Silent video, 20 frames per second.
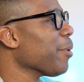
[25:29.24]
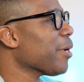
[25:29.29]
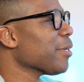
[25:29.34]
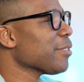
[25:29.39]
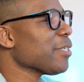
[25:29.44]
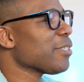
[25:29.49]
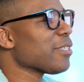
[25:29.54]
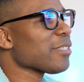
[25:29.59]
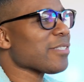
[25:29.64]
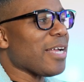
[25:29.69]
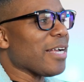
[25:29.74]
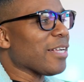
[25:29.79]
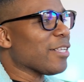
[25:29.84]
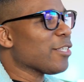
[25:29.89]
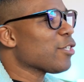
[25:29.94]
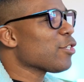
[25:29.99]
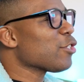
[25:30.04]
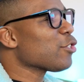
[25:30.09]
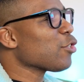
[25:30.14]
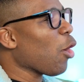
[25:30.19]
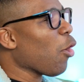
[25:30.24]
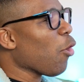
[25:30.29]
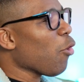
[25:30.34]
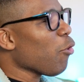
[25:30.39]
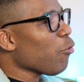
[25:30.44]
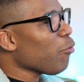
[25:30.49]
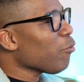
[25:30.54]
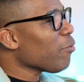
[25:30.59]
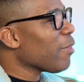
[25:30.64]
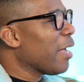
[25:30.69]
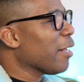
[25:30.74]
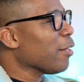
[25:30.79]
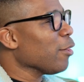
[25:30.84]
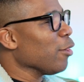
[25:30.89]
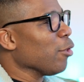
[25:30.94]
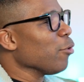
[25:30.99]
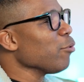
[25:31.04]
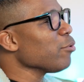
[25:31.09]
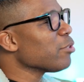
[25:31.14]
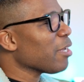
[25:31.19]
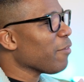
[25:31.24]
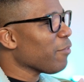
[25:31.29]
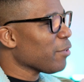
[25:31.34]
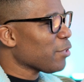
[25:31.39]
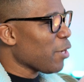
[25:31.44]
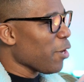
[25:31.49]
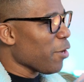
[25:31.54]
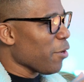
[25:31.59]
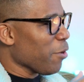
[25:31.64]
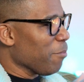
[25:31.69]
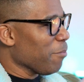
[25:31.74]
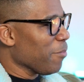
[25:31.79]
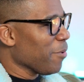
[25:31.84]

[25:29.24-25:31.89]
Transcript: because this is like so like loose of a term.